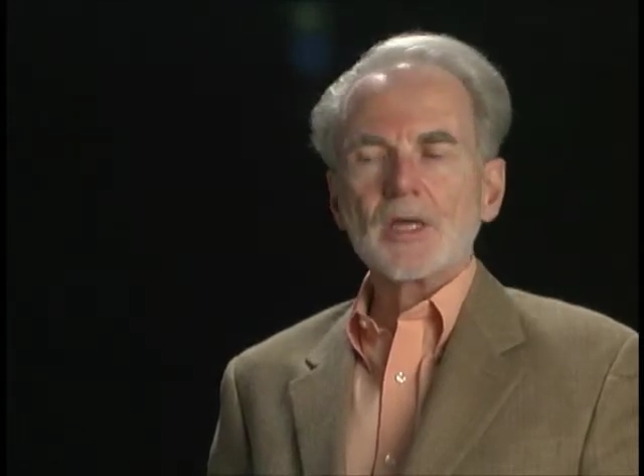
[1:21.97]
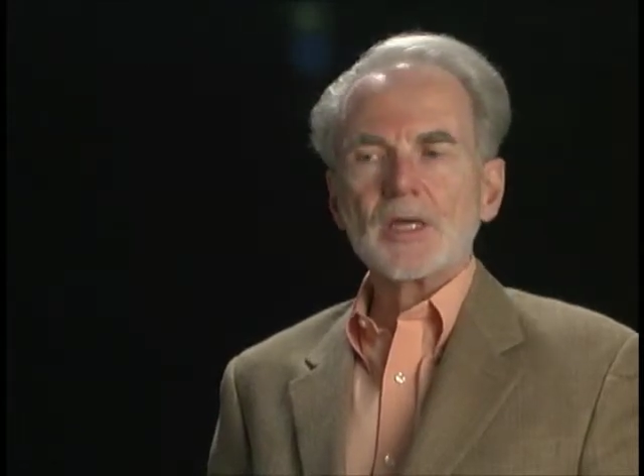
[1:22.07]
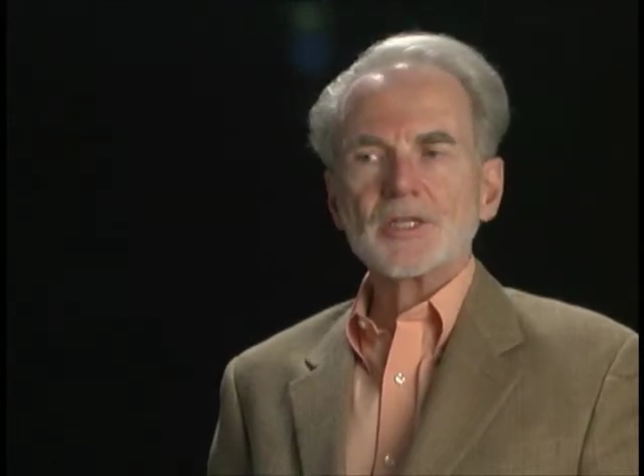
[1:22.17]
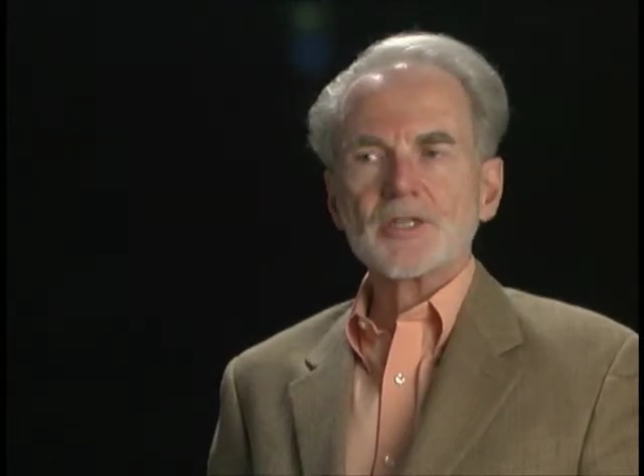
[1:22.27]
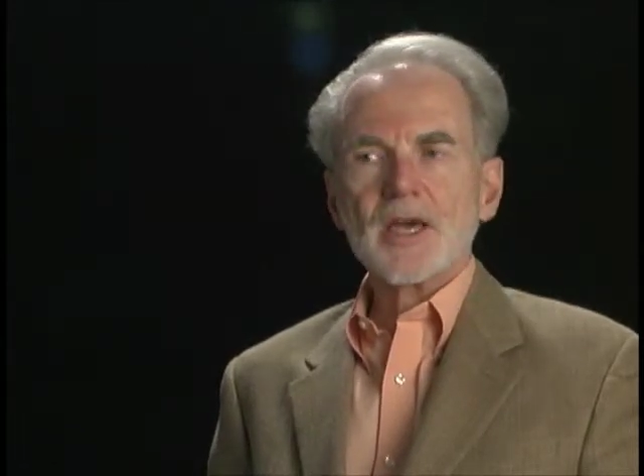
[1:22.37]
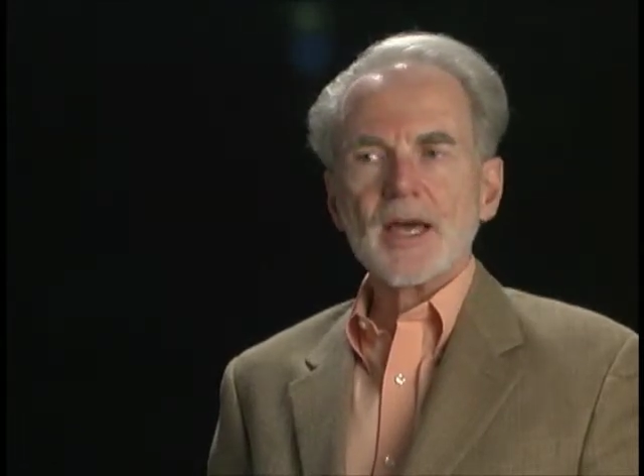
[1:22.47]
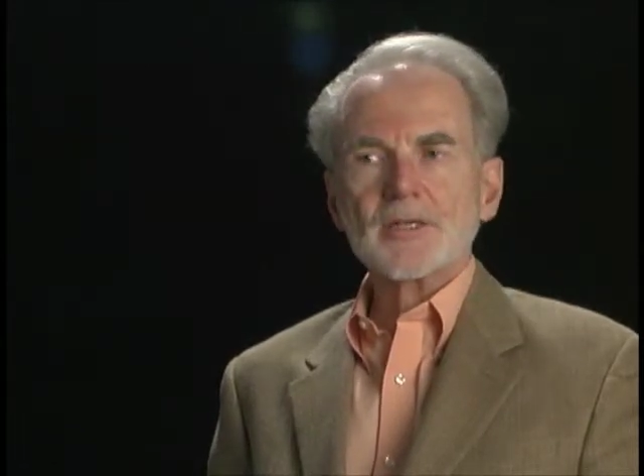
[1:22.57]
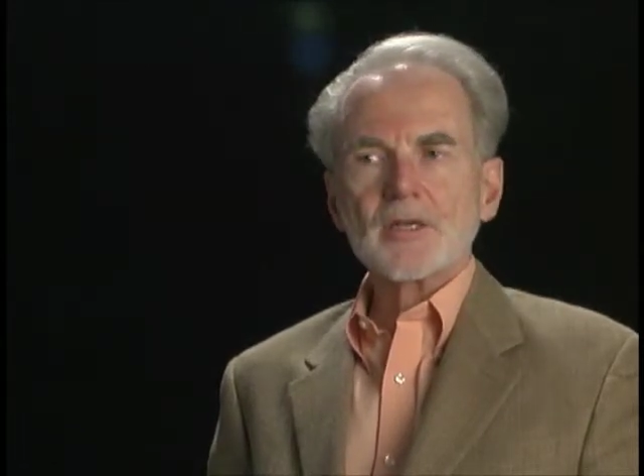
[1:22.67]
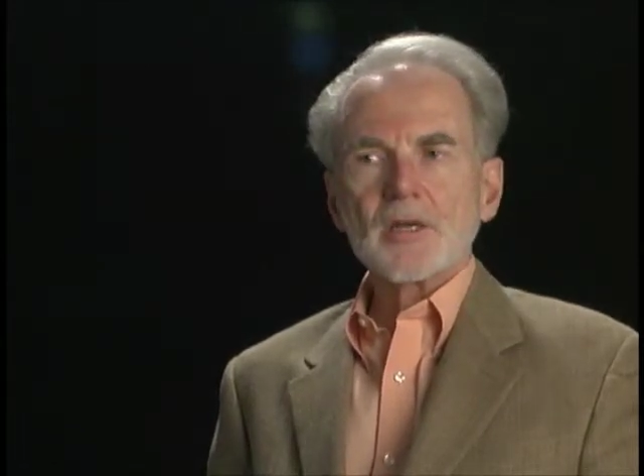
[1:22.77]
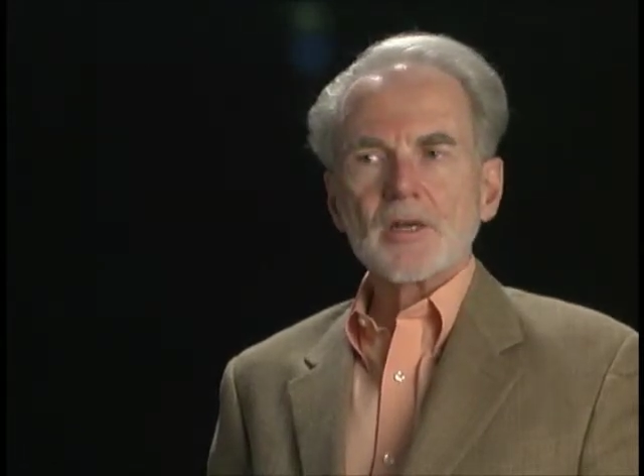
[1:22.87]
is
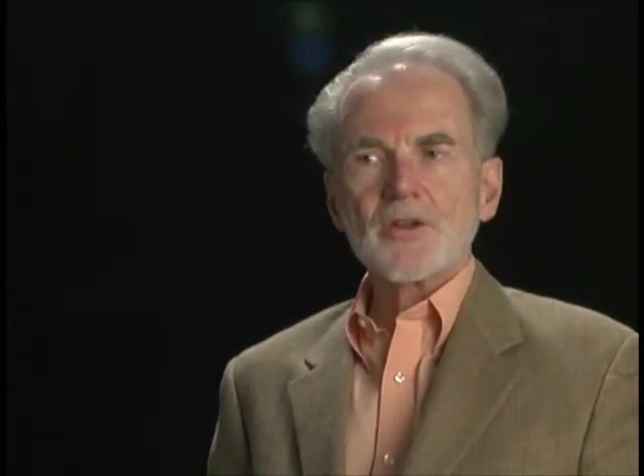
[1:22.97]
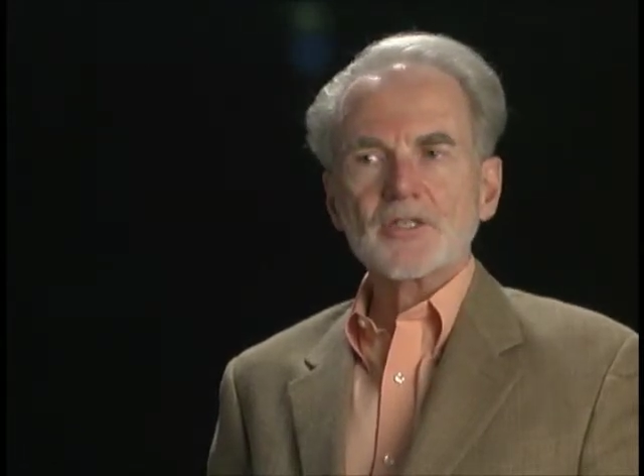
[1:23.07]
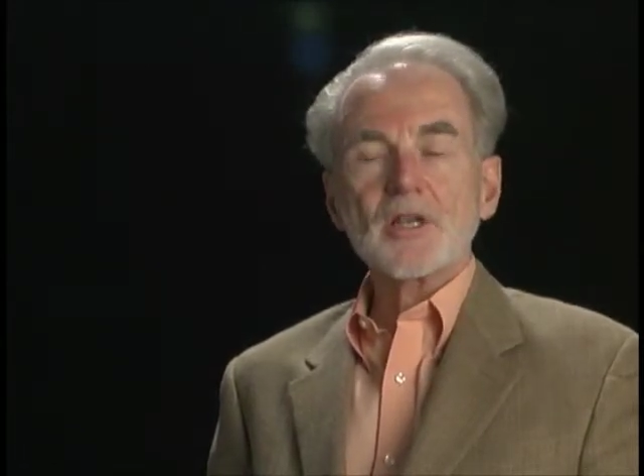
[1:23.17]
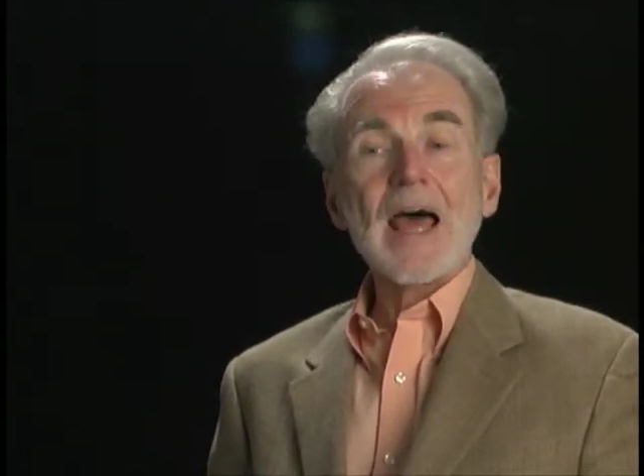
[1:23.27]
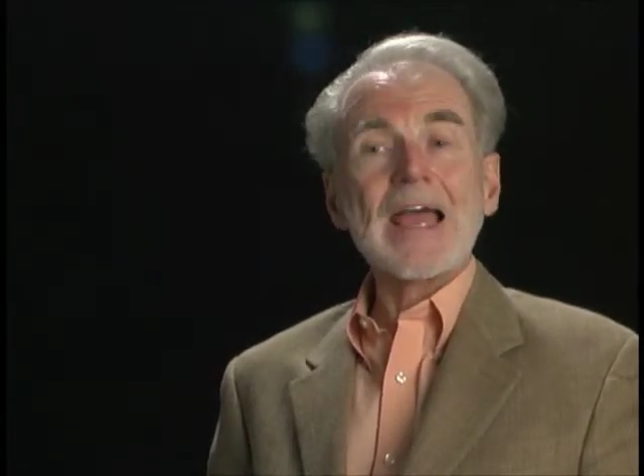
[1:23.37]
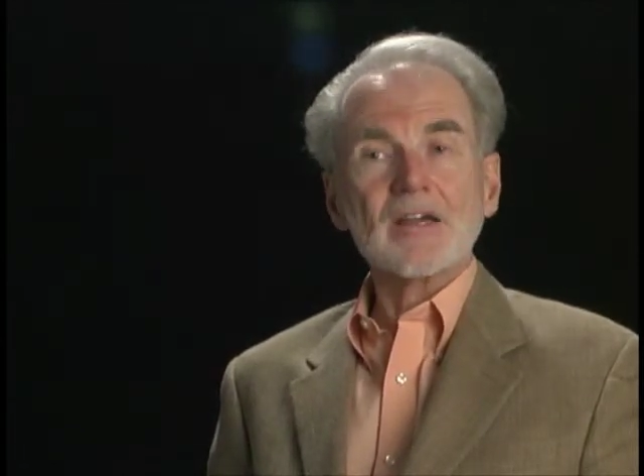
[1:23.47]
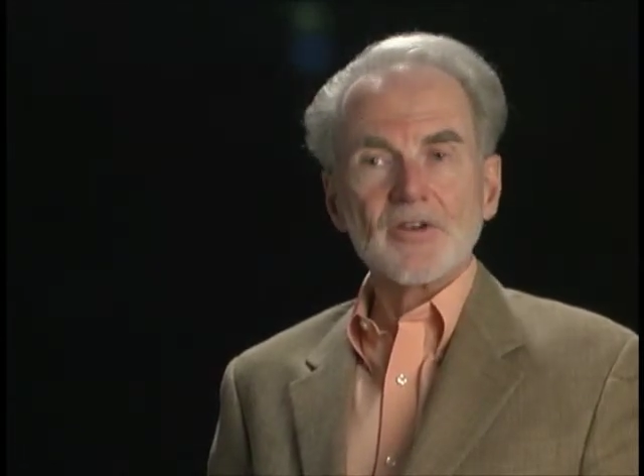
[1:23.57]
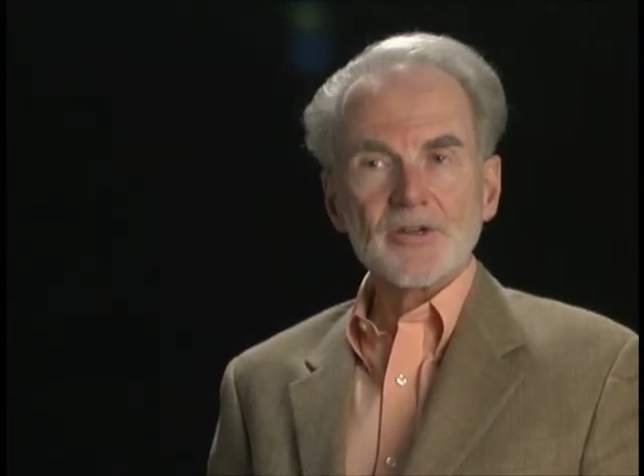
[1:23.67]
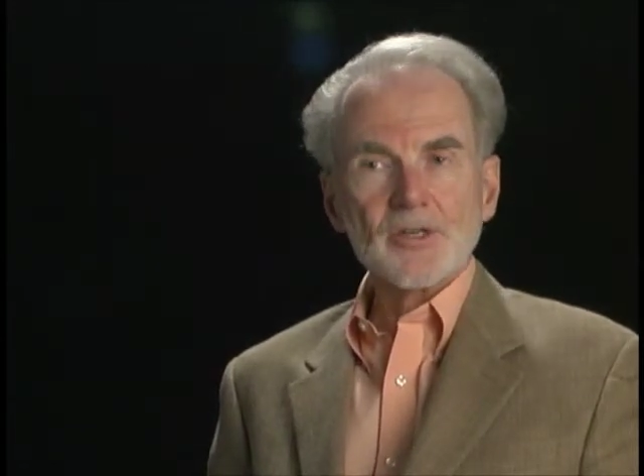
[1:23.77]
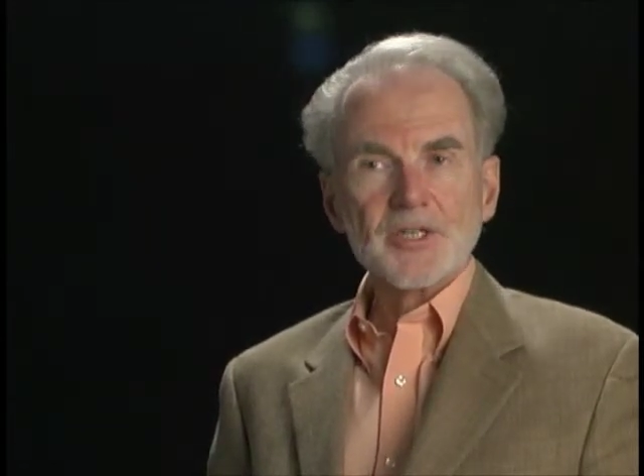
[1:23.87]
that there's a lack
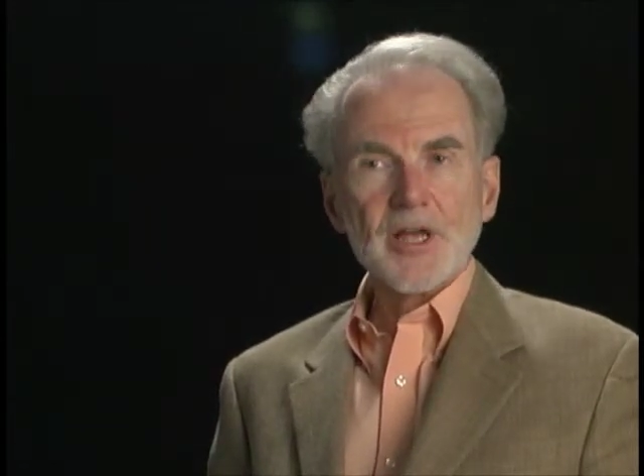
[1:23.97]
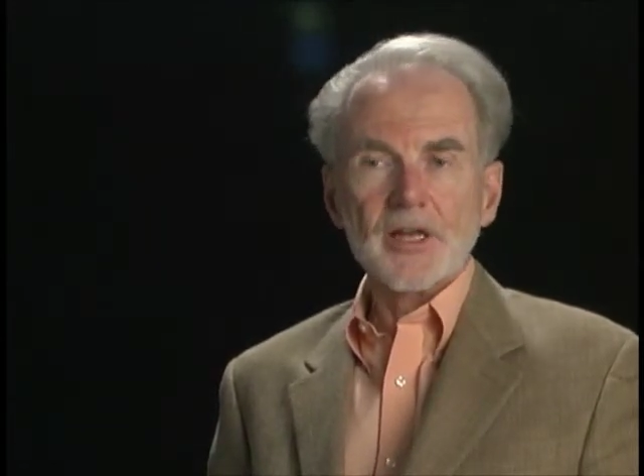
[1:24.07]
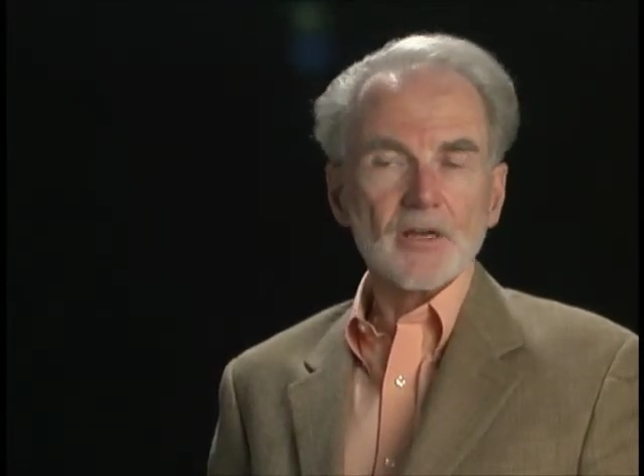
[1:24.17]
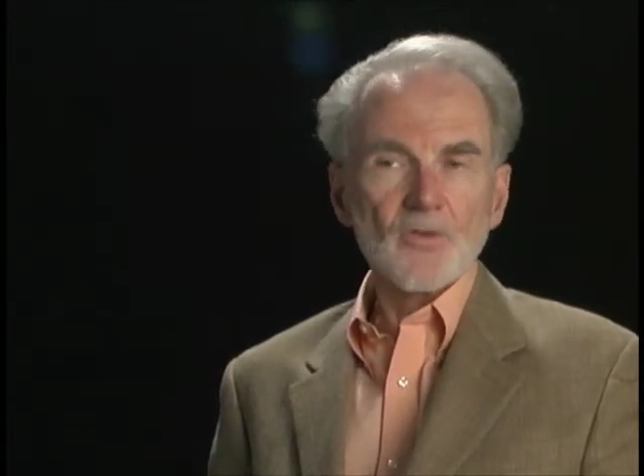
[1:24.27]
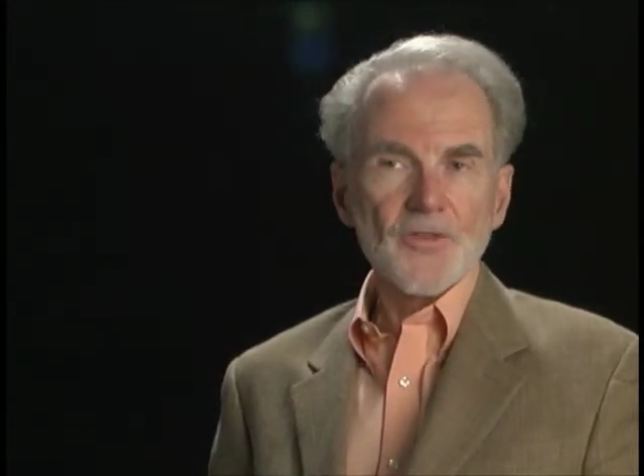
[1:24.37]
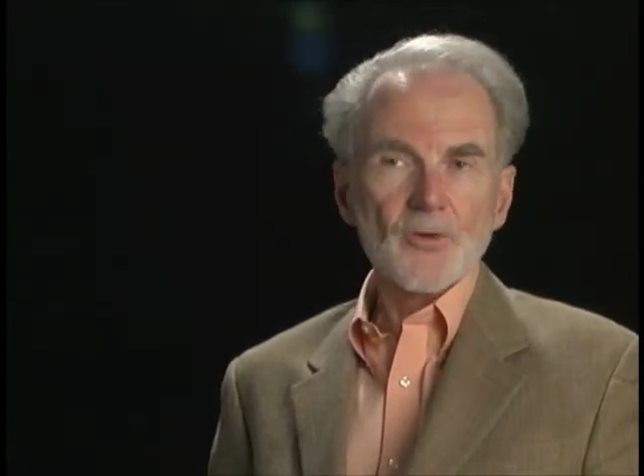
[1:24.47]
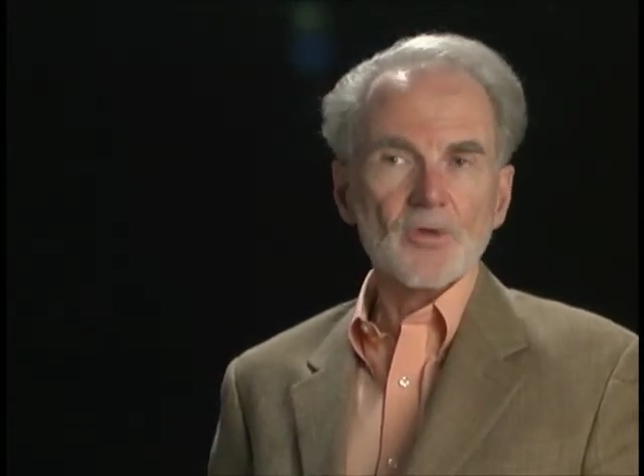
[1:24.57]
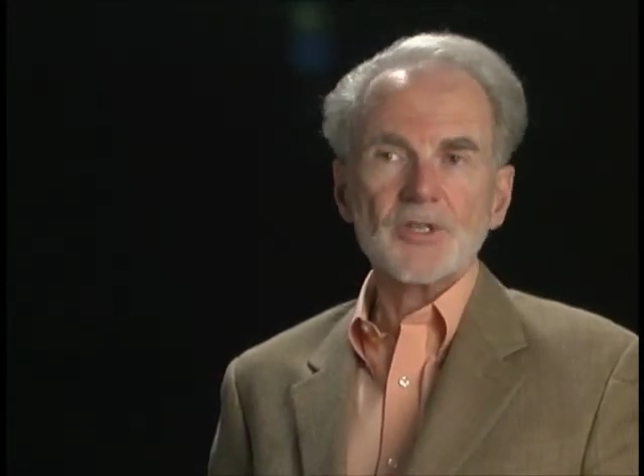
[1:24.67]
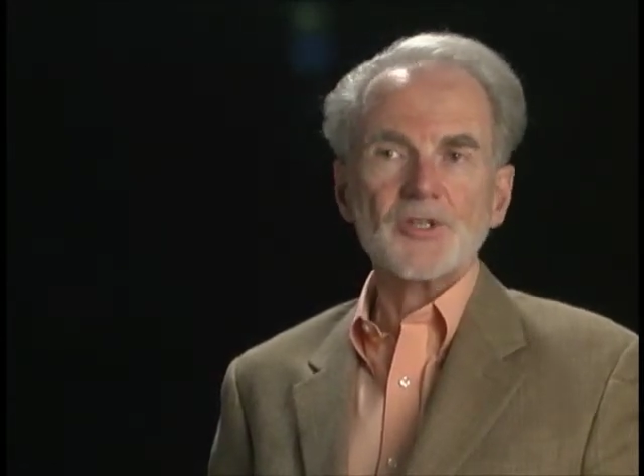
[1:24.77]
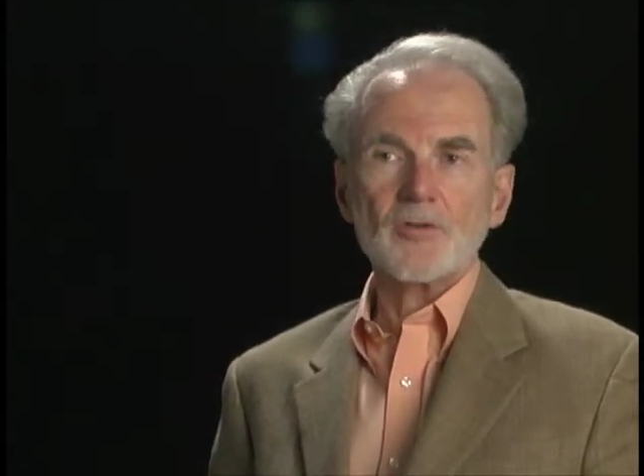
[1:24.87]
of understanding of what they're
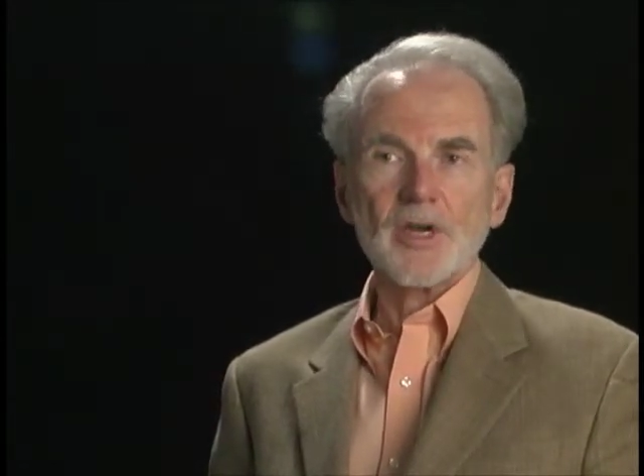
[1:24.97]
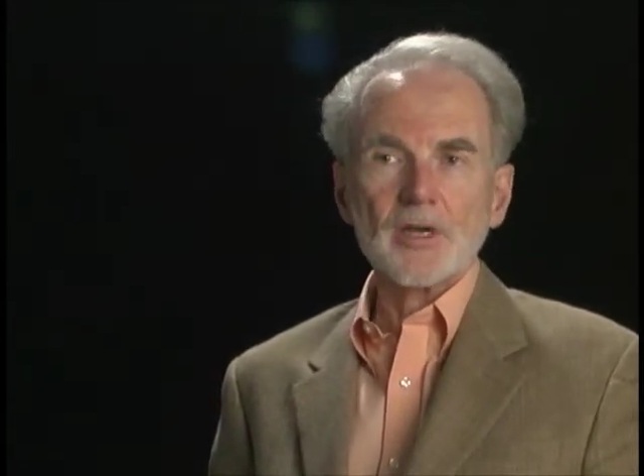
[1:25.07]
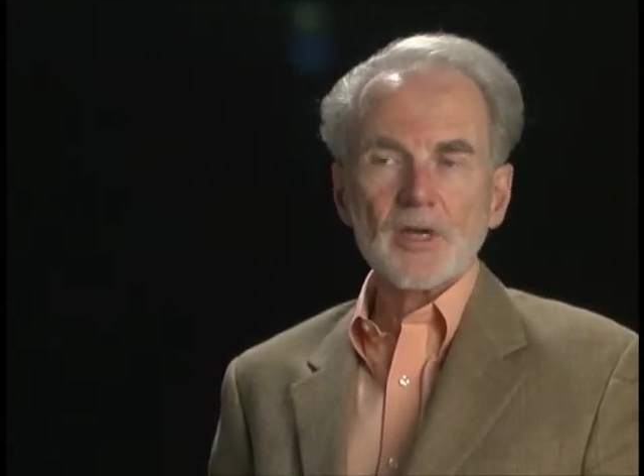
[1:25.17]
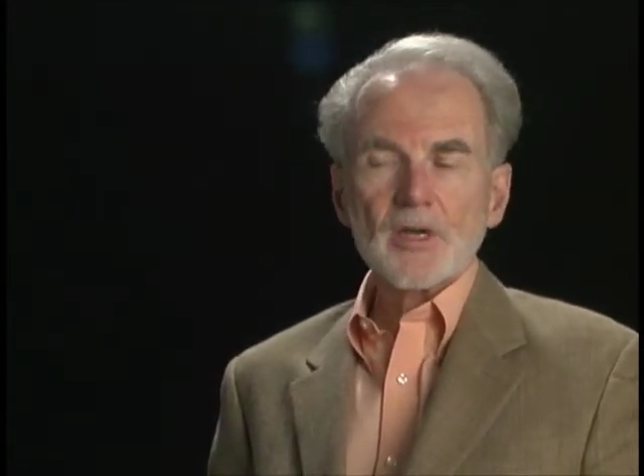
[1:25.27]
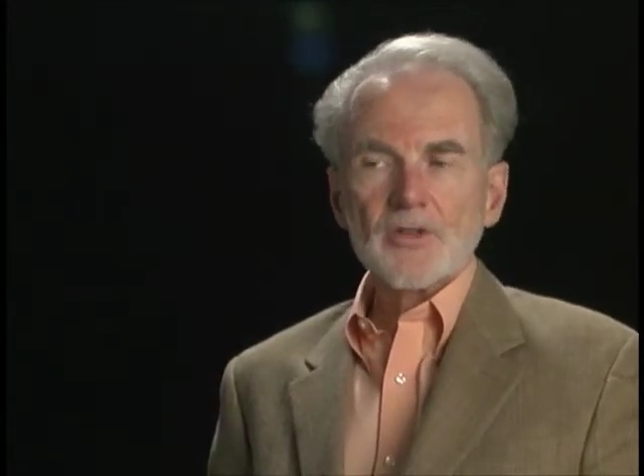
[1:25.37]
really doing.